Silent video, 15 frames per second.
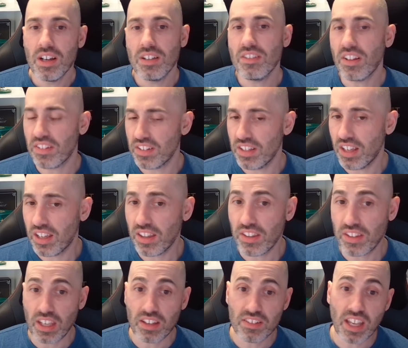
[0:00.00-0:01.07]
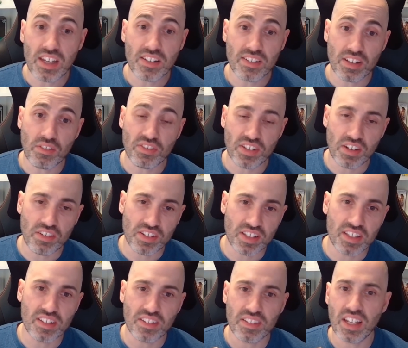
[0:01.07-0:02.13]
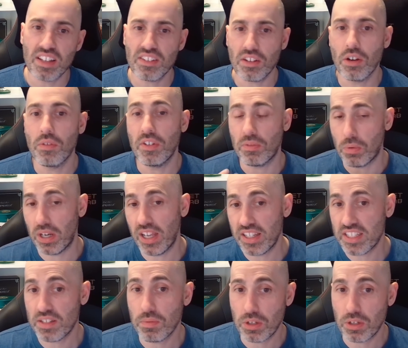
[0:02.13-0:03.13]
I think takes itself seriously in the sense of it's well edited,